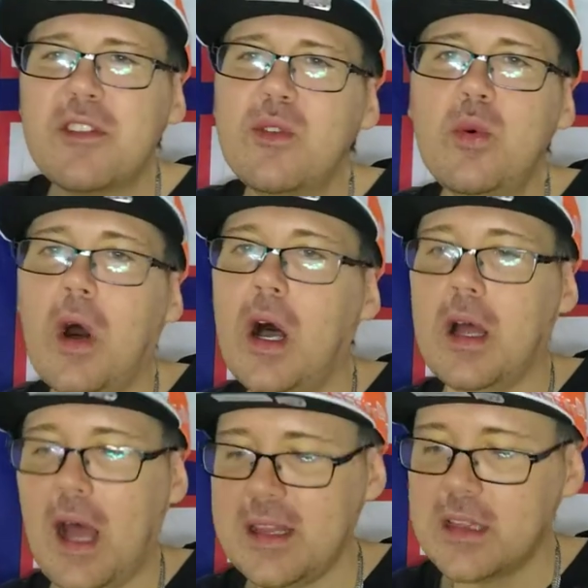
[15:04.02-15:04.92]
the dual.
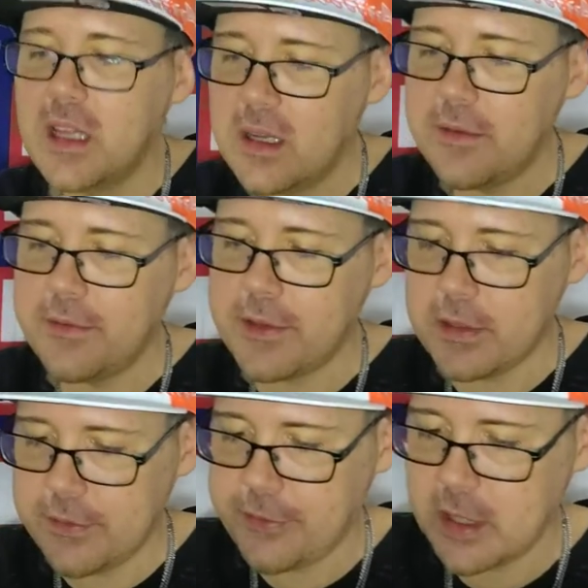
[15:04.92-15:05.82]
I love the
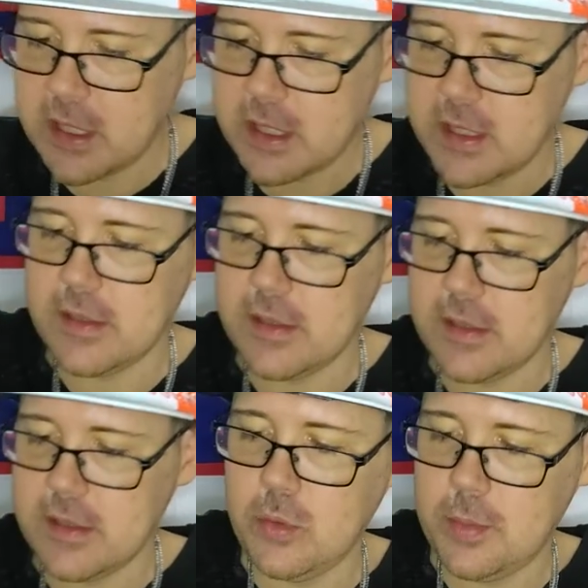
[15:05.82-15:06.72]
fucking
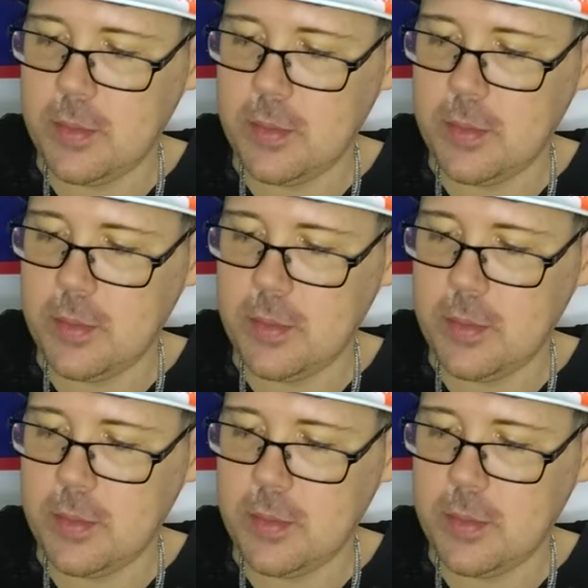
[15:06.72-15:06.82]
dual